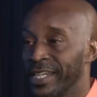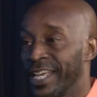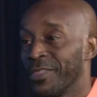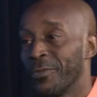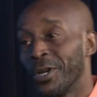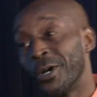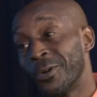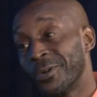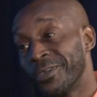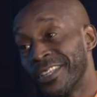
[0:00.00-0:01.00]
death row,
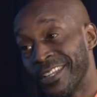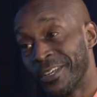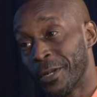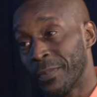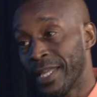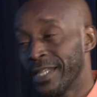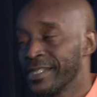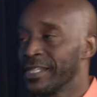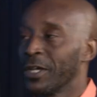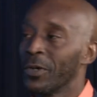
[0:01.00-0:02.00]
you know what I mean?
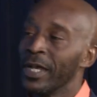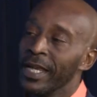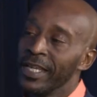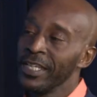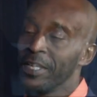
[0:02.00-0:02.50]
So, you